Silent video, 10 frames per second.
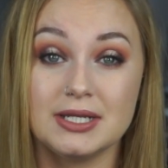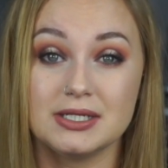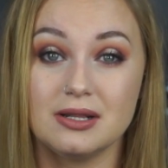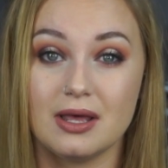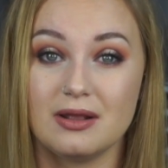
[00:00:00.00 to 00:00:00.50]
I
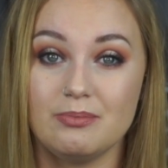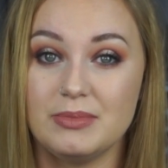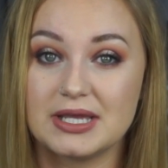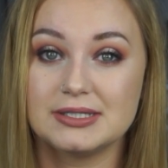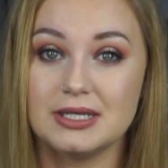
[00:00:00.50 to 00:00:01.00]
did a lot of
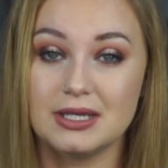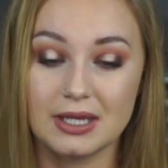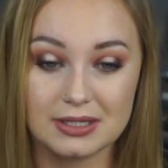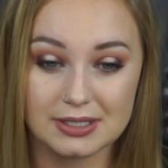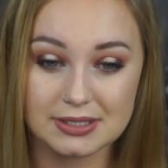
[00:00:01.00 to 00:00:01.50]

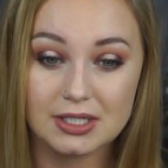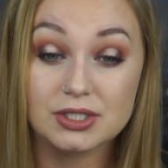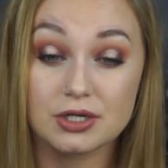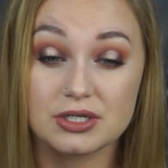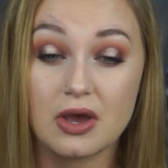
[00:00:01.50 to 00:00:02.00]
mixing, and this still
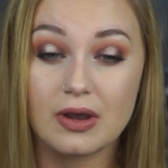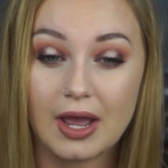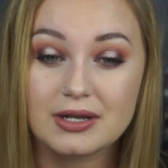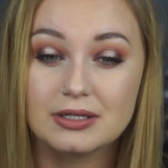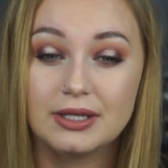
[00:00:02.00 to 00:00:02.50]
turned out
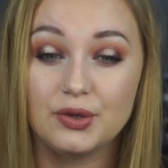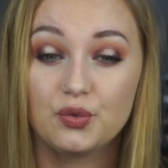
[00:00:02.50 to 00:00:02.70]
kind of like